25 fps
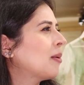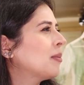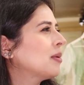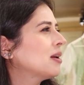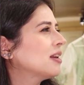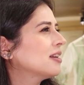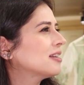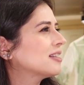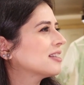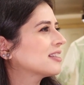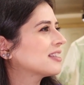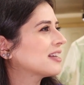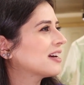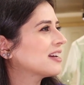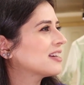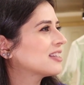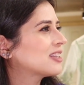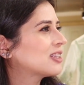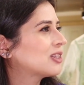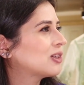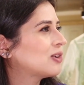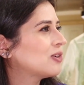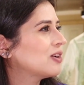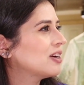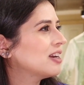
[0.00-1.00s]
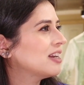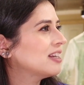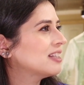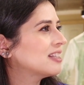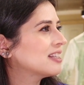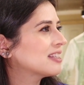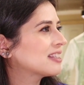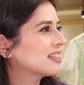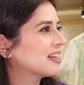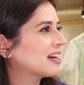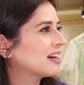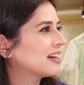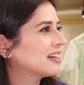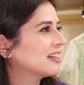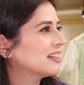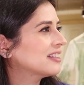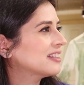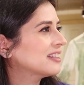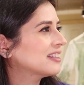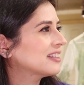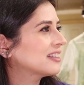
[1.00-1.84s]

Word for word: How many designs? Three designs.